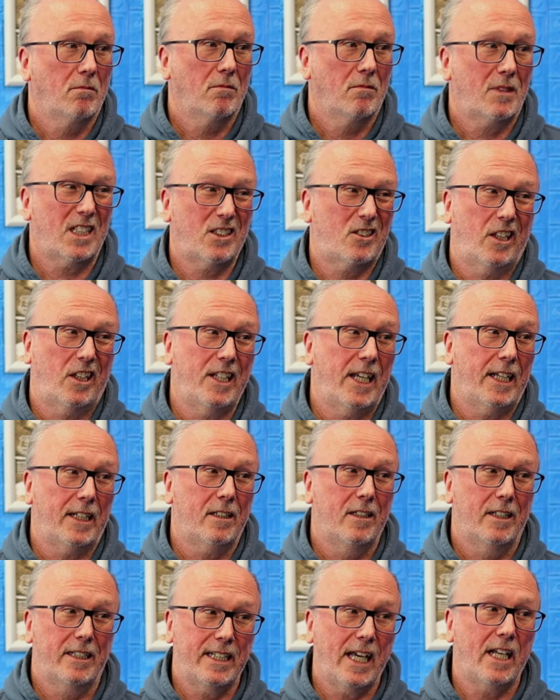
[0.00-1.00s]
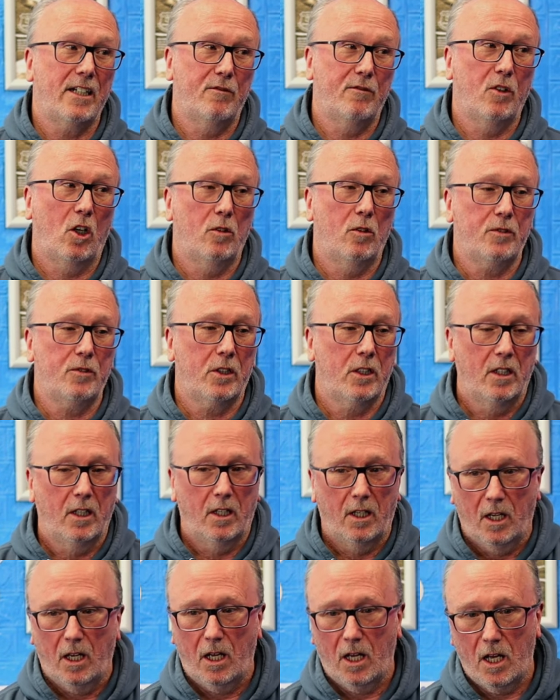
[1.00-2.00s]
That's the thing. Get involved.
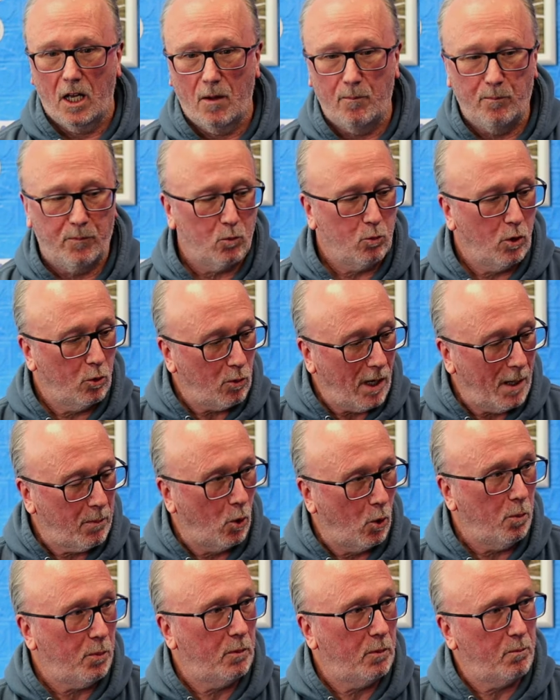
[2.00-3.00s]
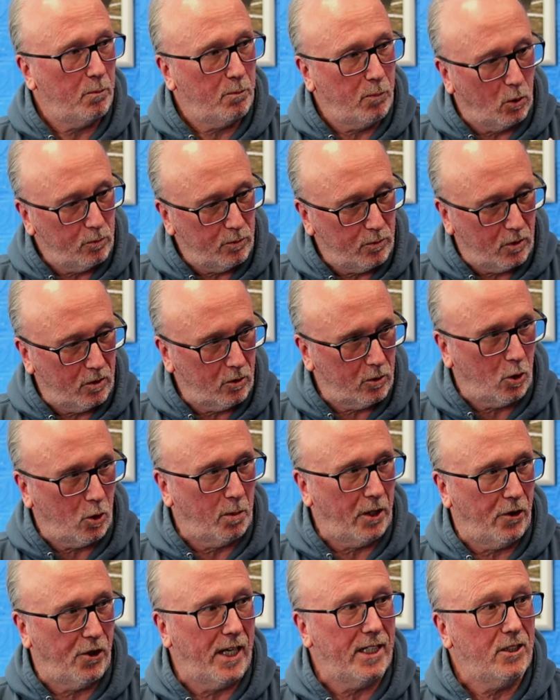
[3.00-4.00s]
We'll wrap up, but a
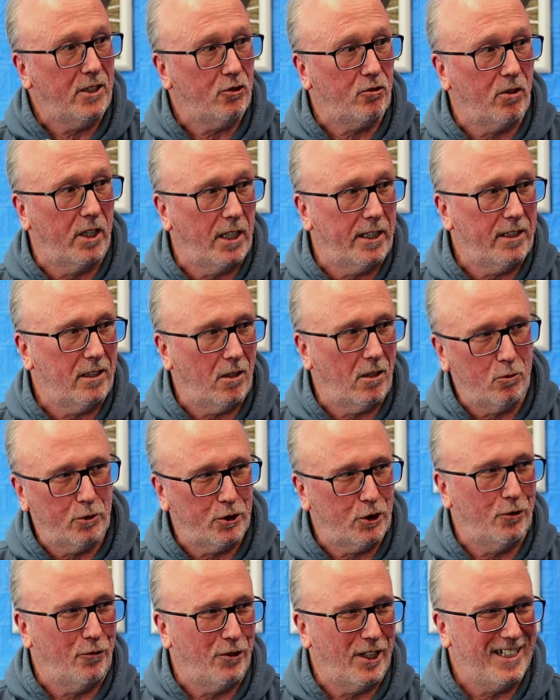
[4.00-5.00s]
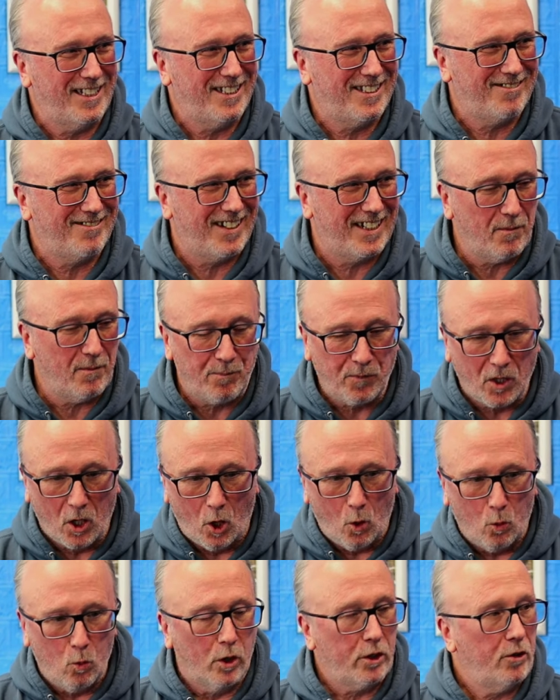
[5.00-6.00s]
couple of things, really. Always two things, right?
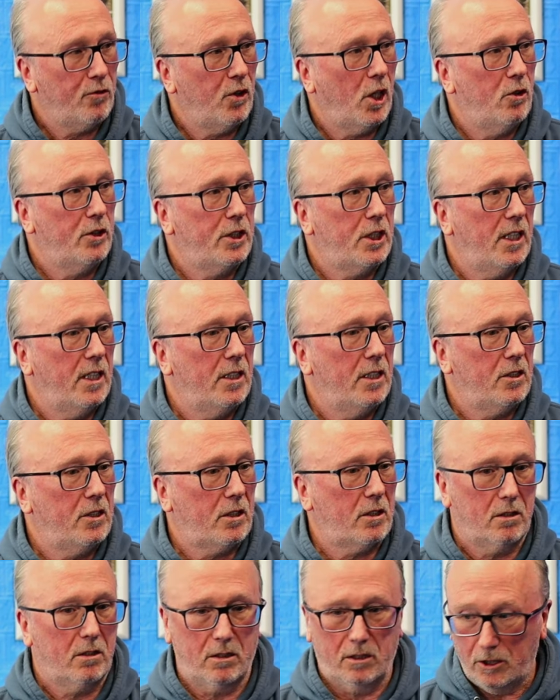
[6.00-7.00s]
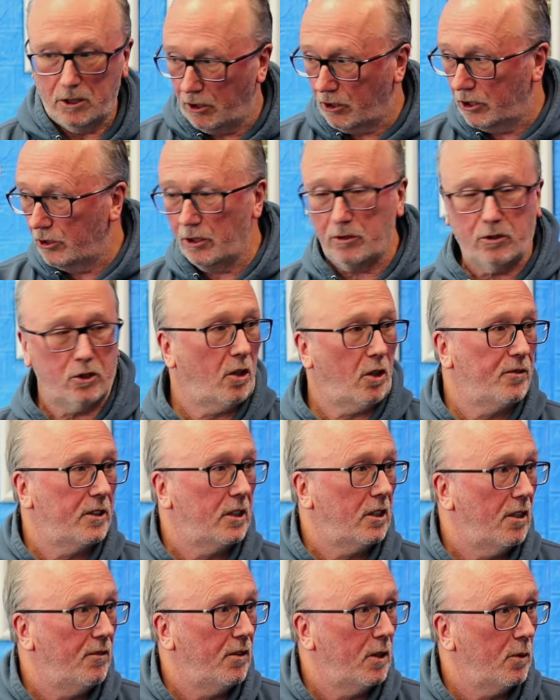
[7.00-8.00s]
One of those is you can use Toffee
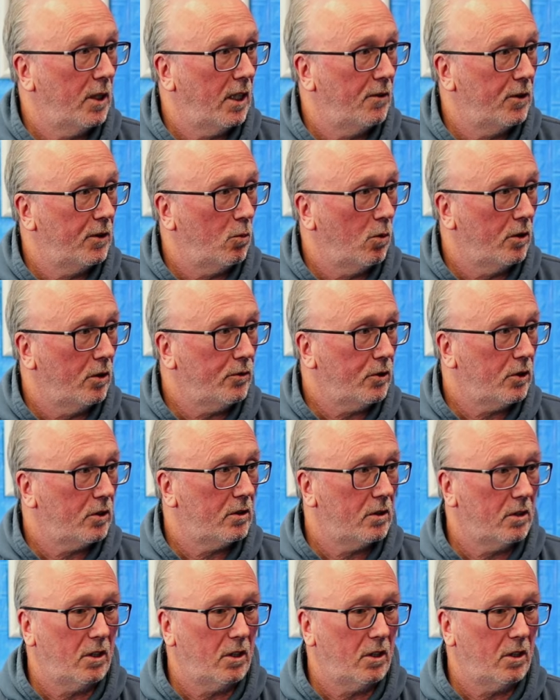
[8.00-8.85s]
TV whenever you want.